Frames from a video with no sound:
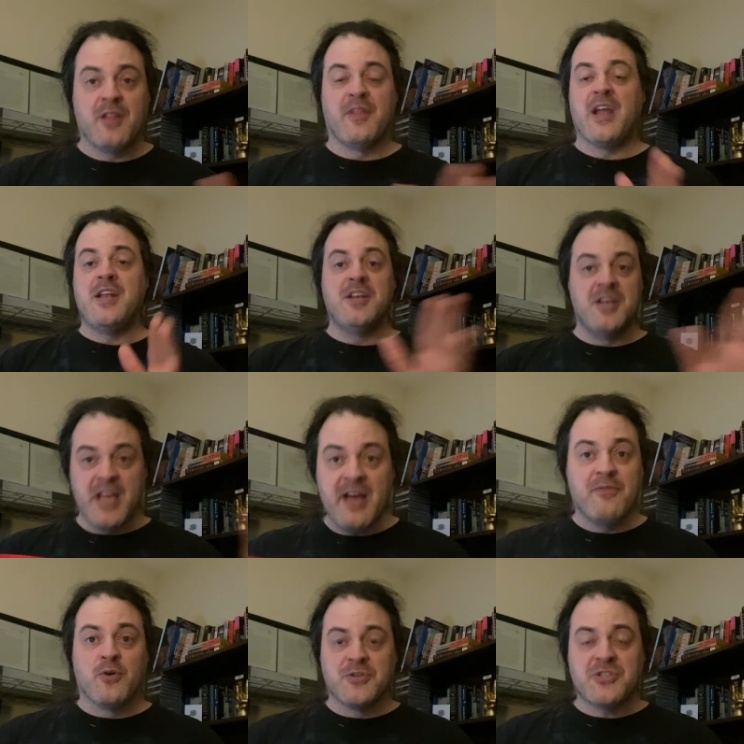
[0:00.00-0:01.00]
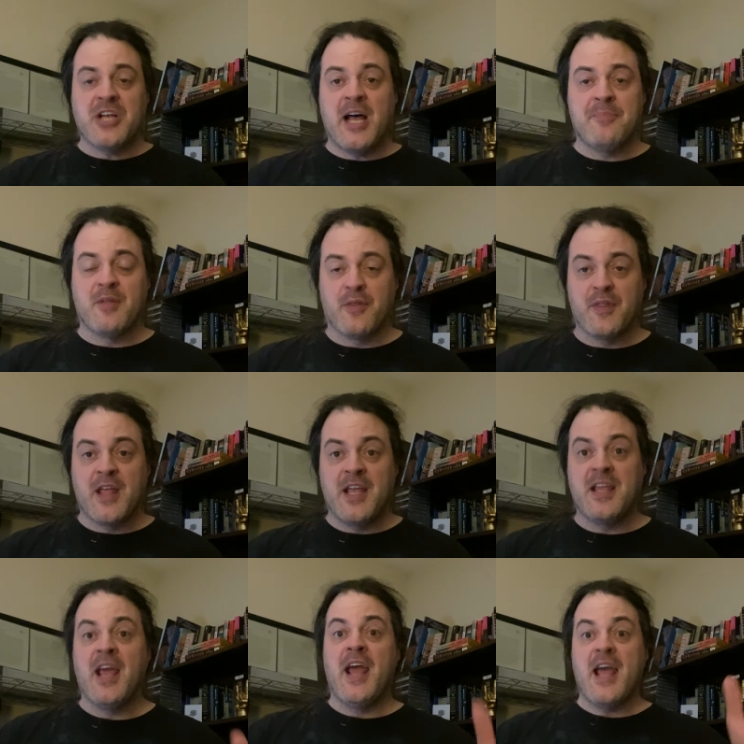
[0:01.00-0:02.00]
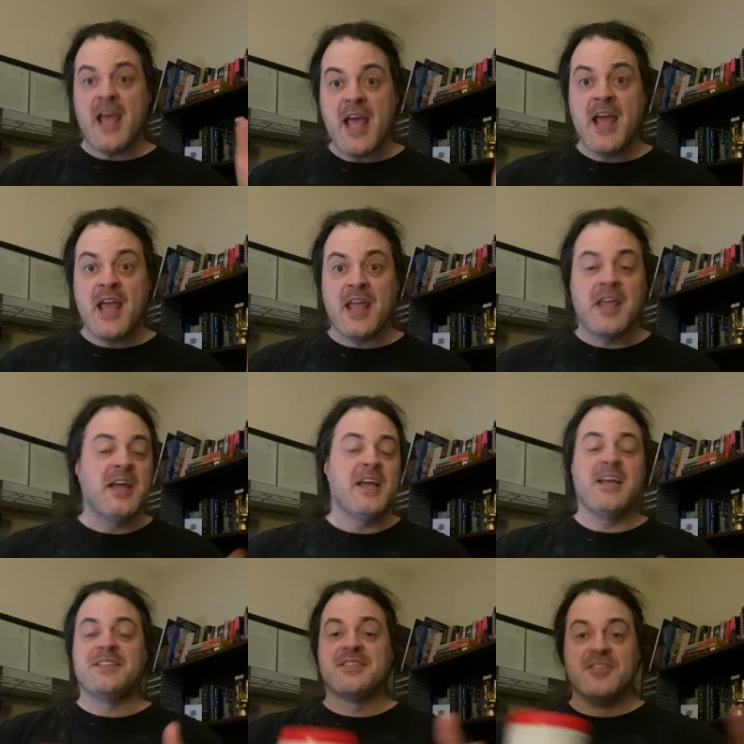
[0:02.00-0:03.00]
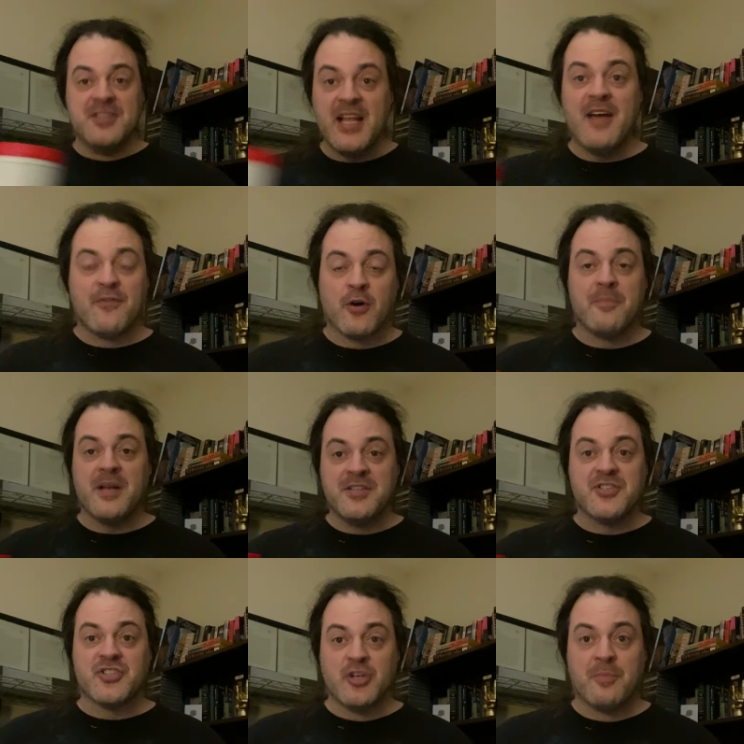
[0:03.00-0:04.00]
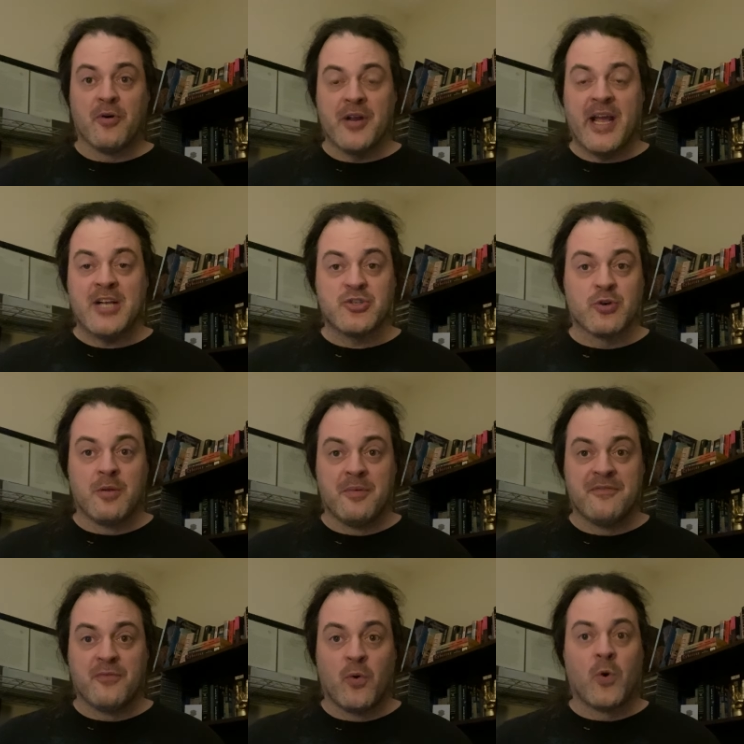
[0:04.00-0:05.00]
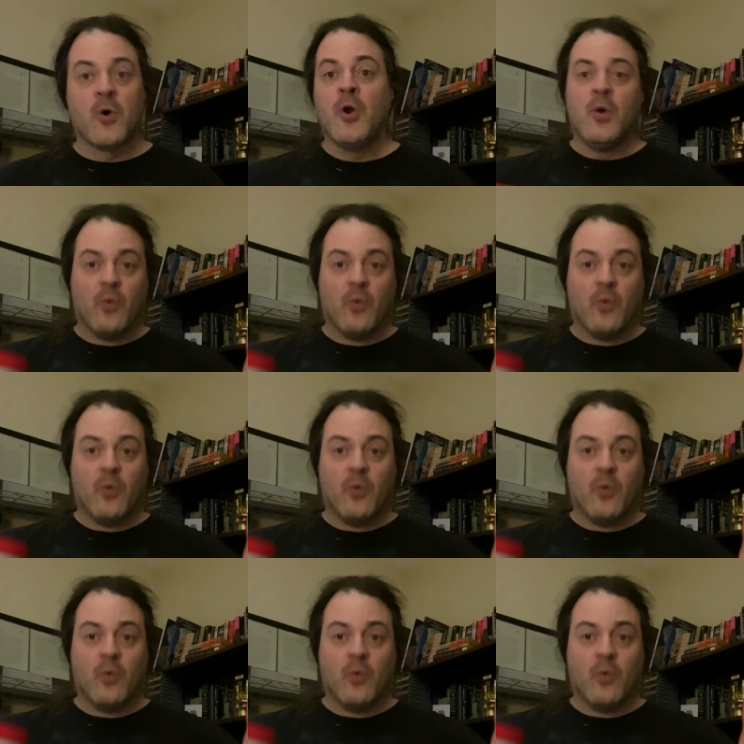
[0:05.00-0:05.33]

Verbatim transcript: They never stop to think, hey, it's never been supernatural before.